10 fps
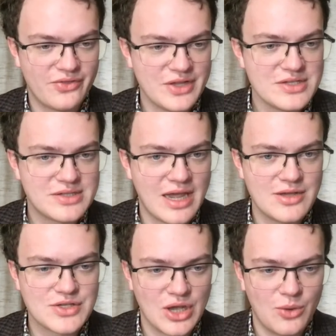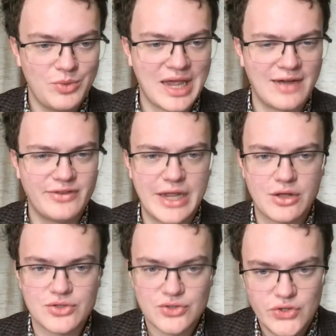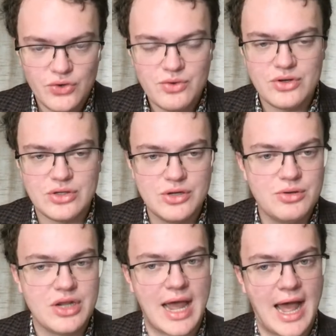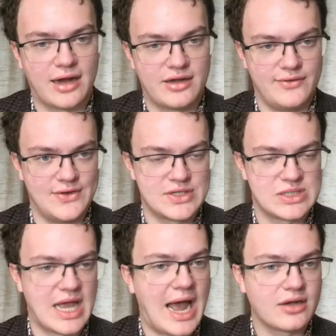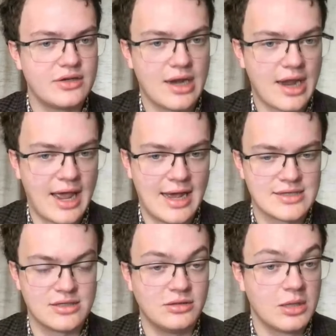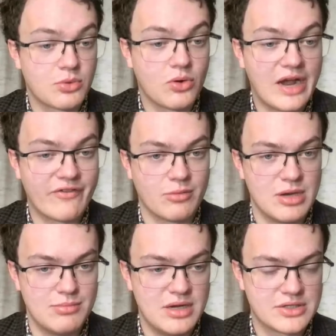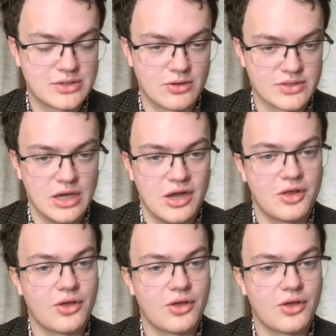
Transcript: These days, we have like student union activists acting as Liberal government ministers.